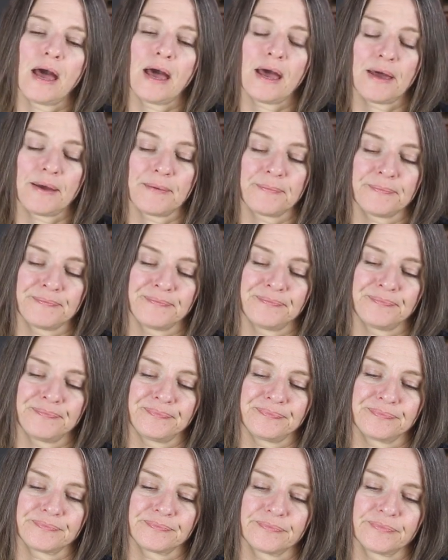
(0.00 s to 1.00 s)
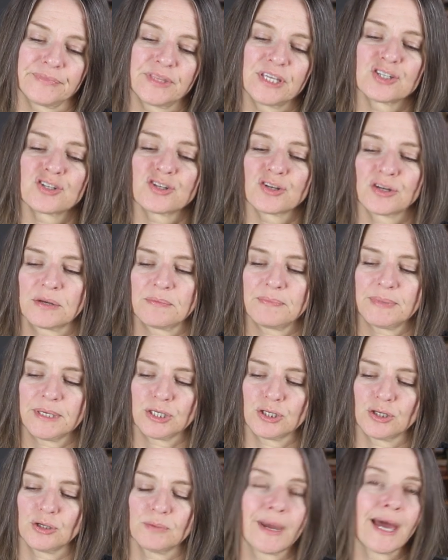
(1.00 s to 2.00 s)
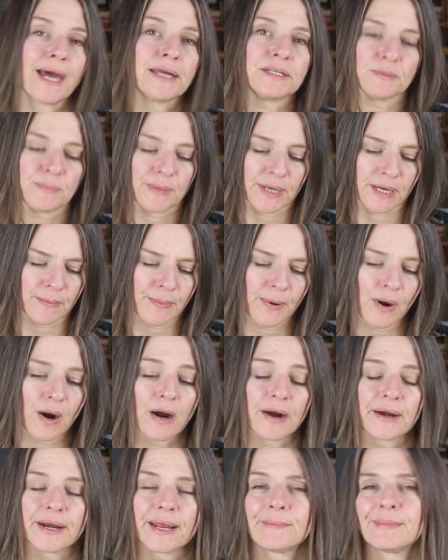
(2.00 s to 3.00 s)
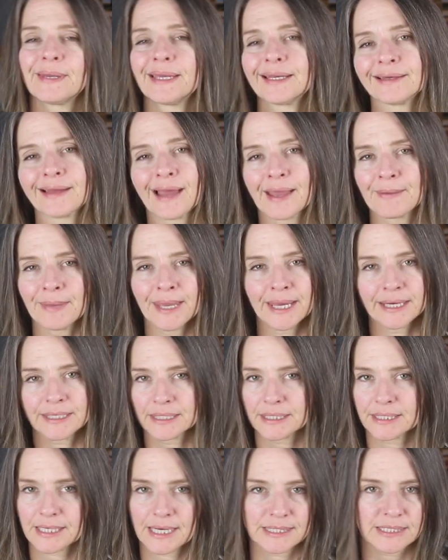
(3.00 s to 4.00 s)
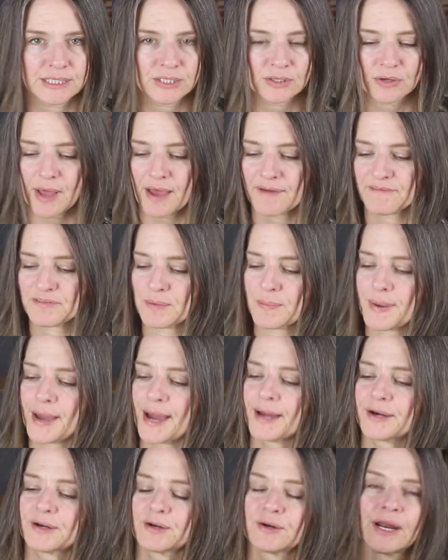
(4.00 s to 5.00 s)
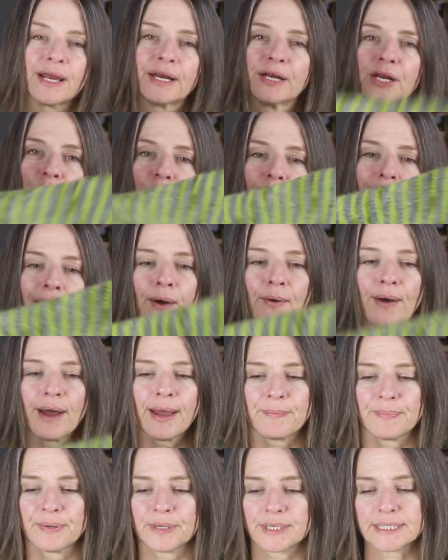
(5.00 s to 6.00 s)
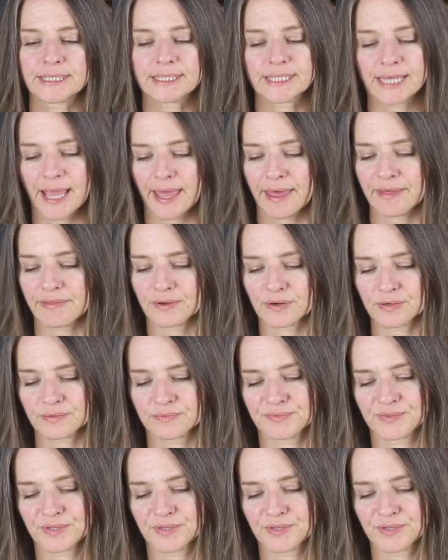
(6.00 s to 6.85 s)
Um, this shouldn't be too bad to pick apart. I mean, I made it. I still have the pattern. I know how I put it together.